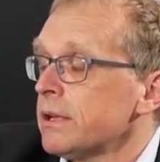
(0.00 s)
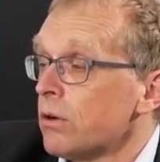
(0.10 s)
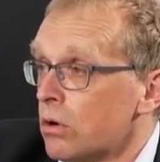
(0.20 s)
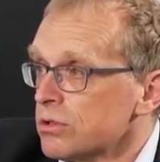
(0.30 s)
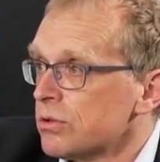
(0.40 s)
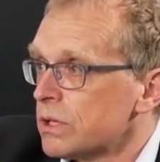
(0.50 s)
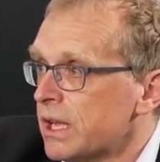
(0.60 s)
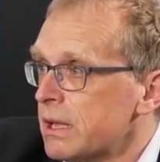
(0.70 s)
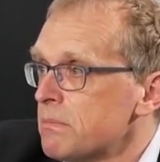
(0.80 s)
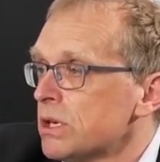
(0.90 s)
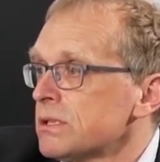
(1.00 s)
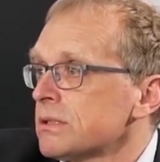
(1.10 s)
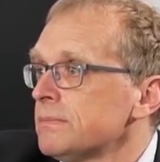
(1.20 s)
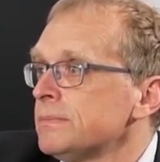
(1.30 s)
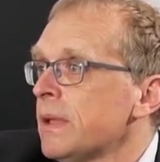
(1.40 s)
and also a CAN bus.
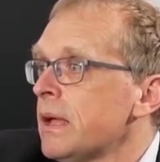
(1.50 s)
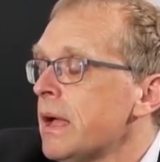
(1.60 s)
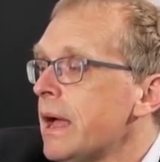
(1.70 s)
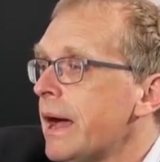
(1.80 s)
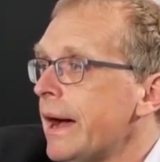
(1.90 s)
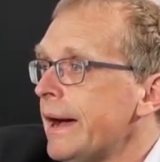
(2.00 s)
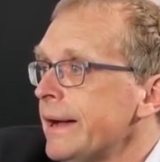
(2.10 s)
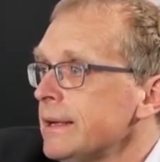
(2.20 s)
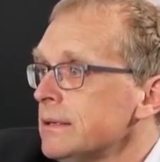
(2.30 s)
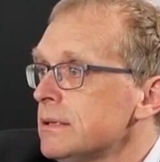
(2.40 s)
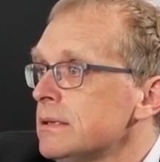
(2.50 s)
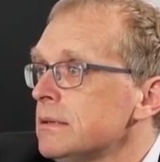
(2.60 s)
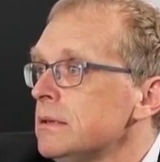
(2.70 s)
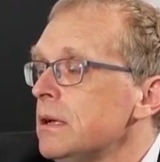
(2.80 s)
And